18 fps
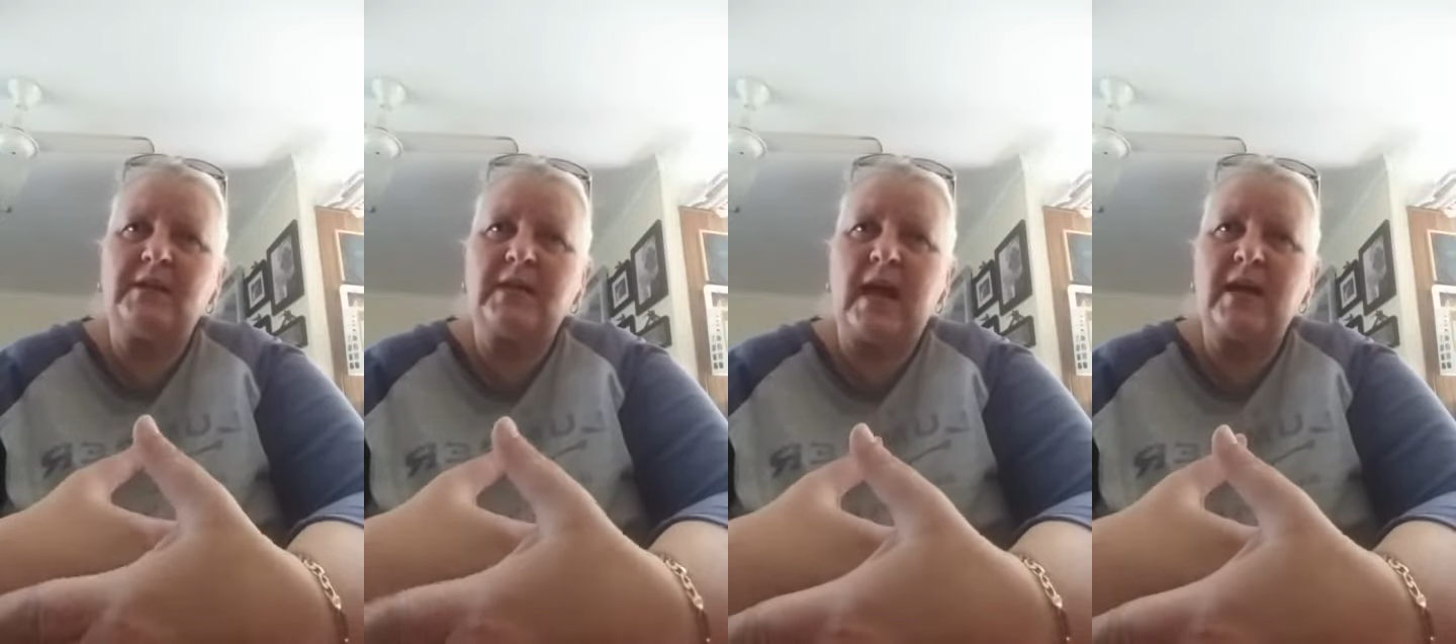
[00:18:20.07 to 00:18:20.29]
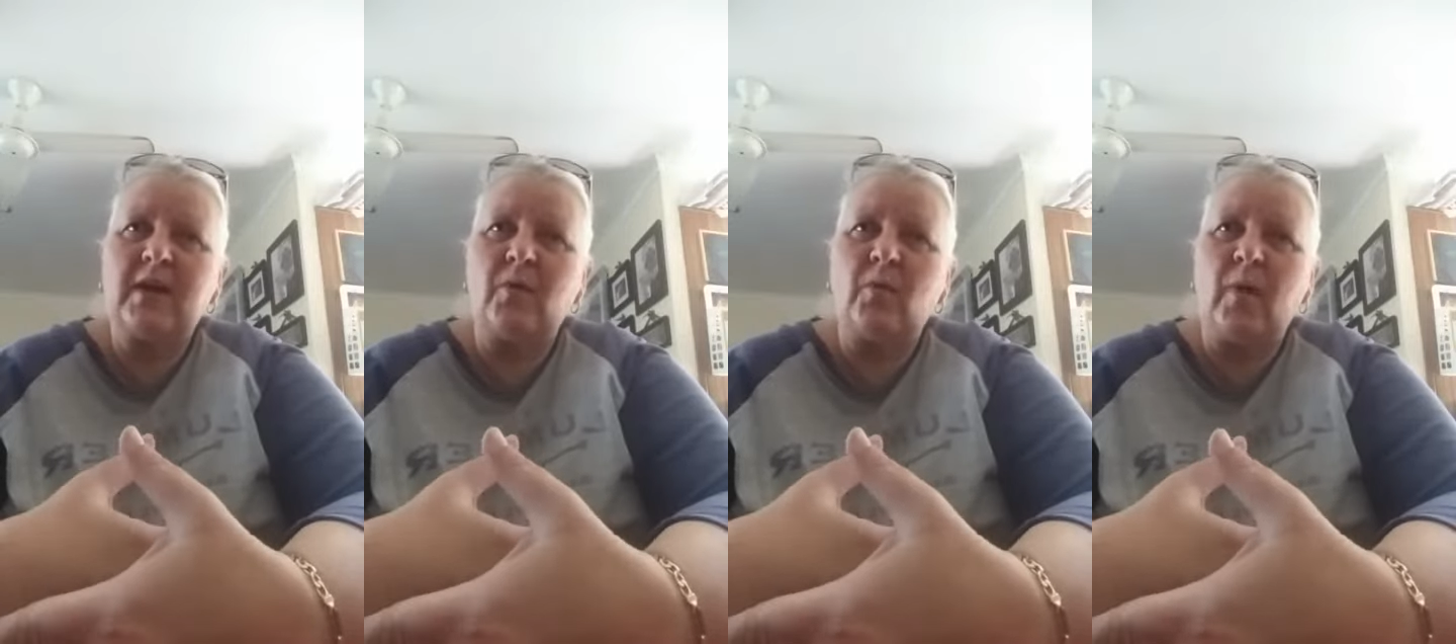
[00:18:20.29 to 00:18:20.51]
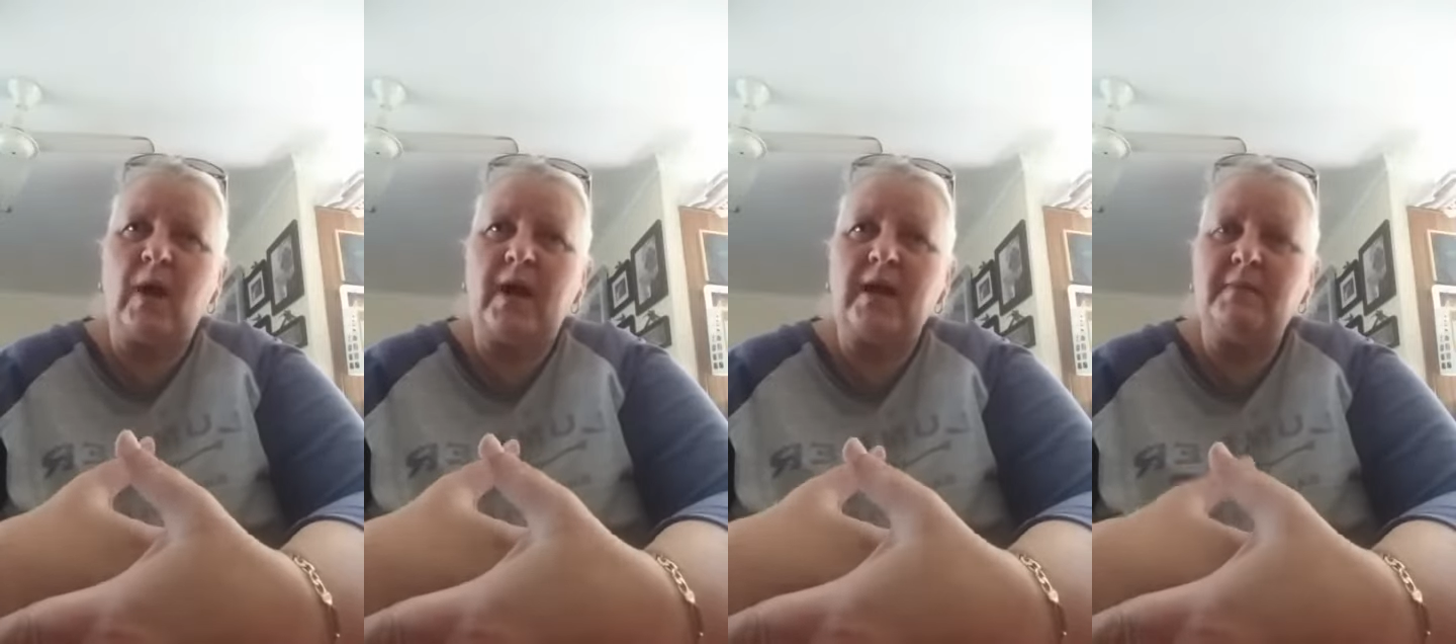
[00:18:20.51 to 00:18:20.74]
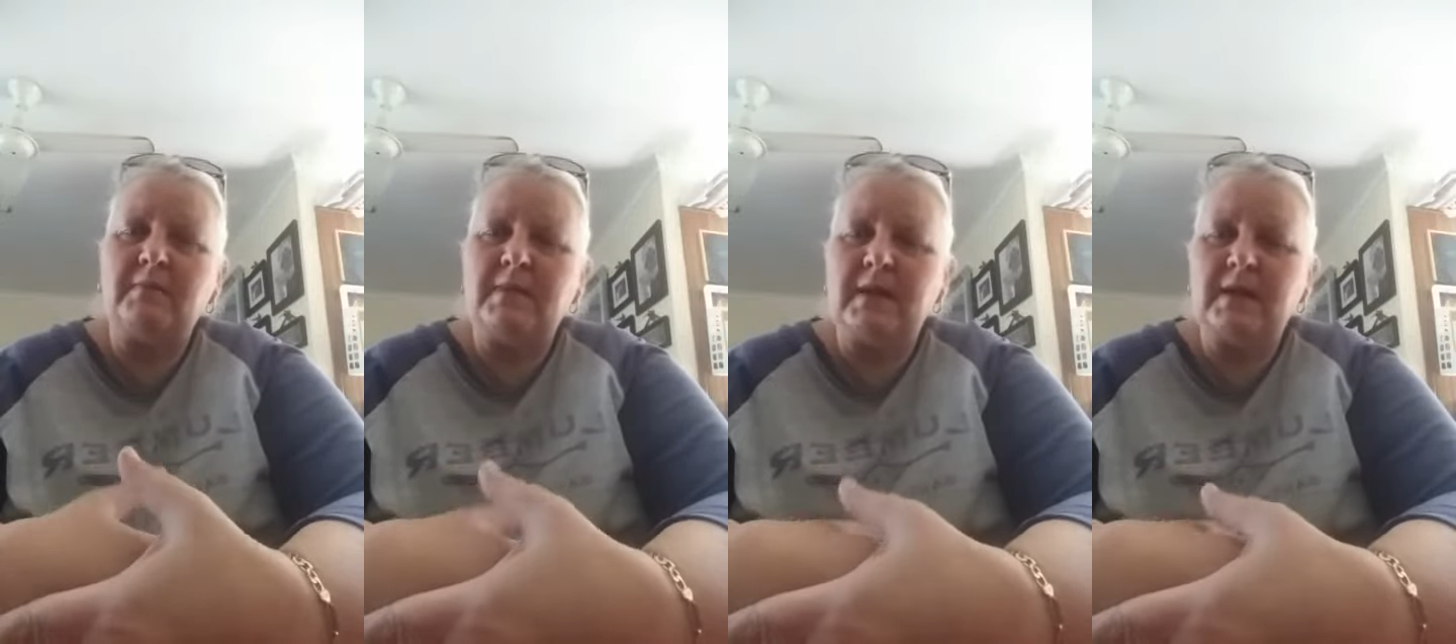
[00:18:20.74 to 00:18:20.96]

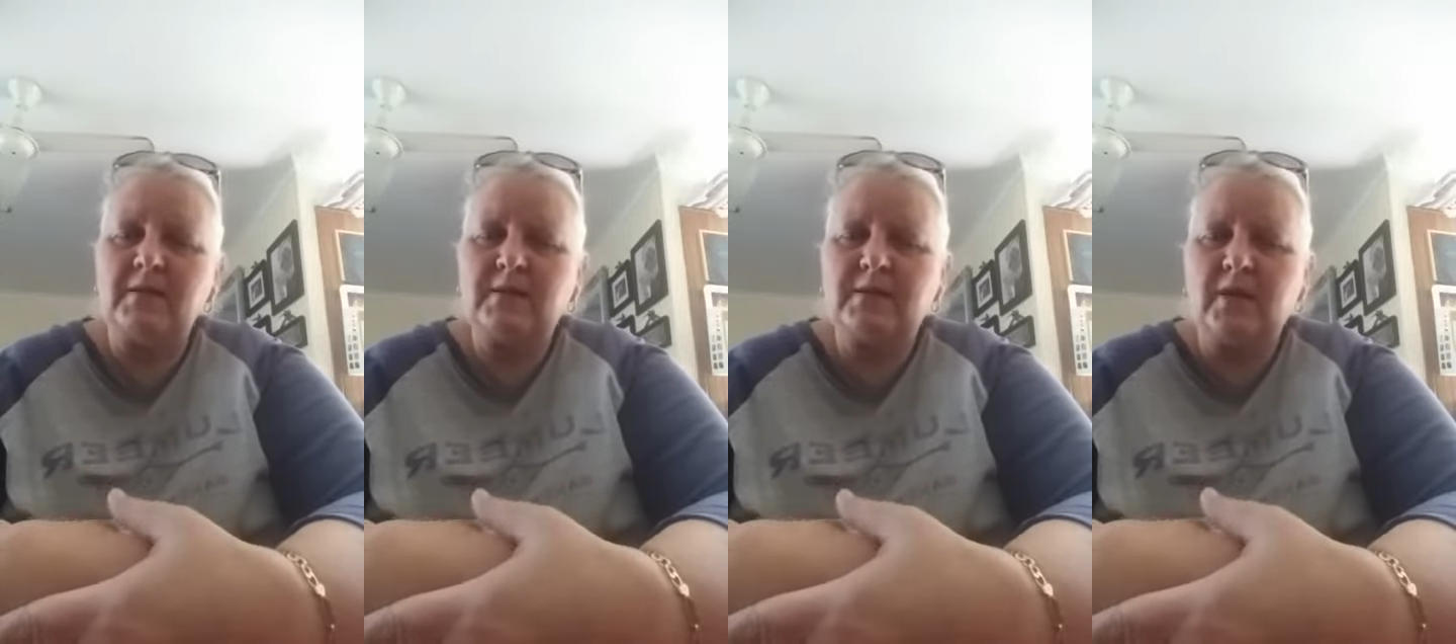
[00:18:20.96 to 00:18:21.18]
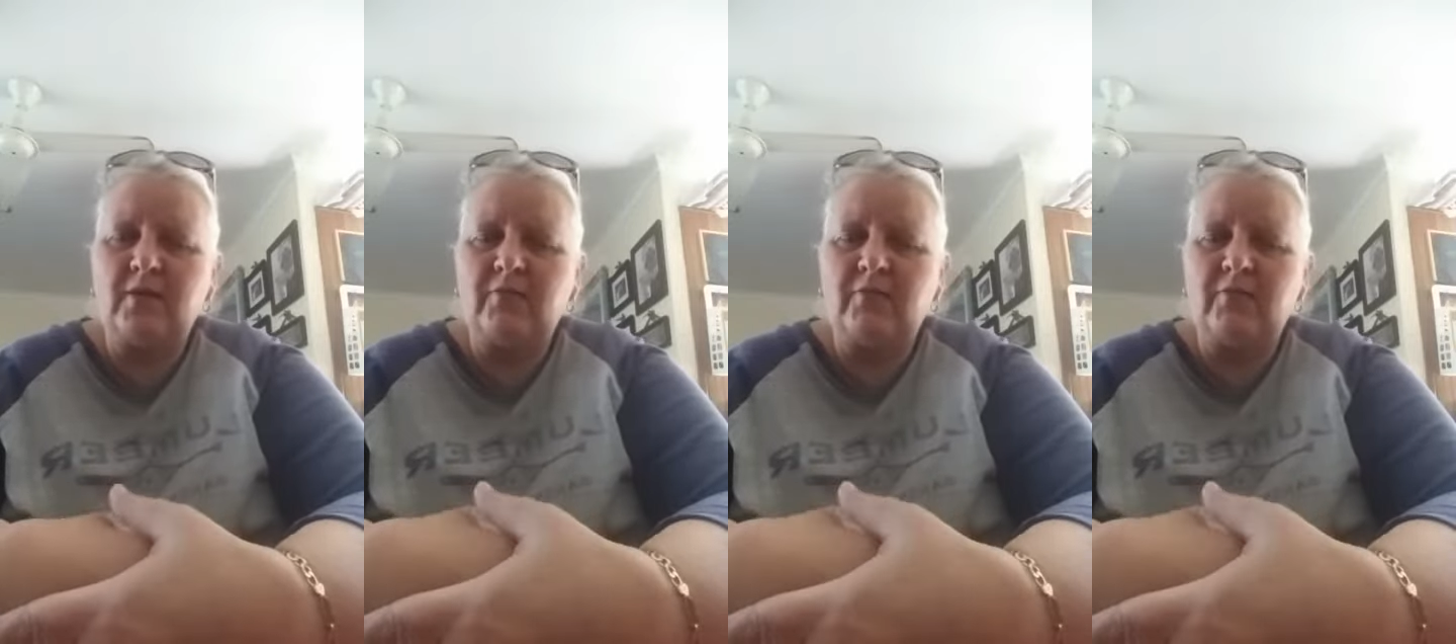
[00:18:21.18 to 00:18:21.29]
takeaway meals,